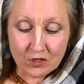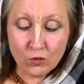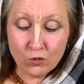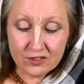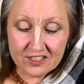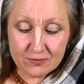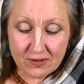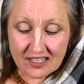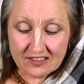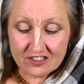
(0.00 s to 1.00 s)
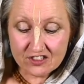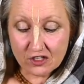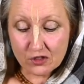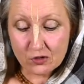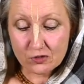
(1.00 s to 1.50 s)
All these practices
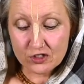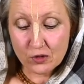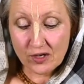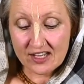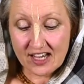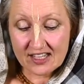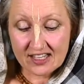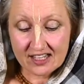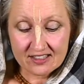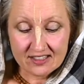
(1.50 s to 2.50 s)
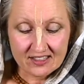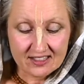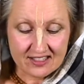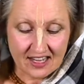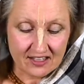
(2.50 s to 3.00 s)
are called Yoga Yagya,
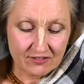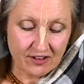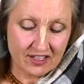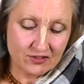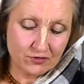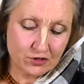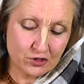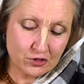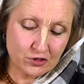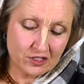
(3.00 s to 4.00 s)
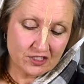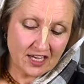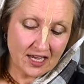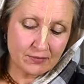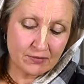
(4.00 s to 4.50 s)
sacrifice for a certain
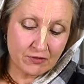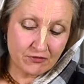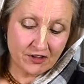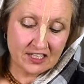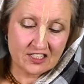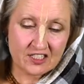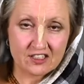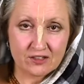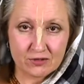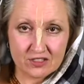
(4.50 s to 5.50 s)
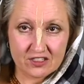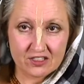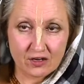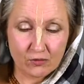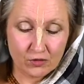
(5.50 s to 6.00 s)
type of perfection in the
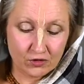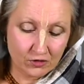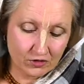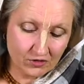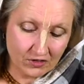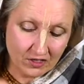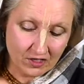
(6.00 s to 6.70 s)
material world.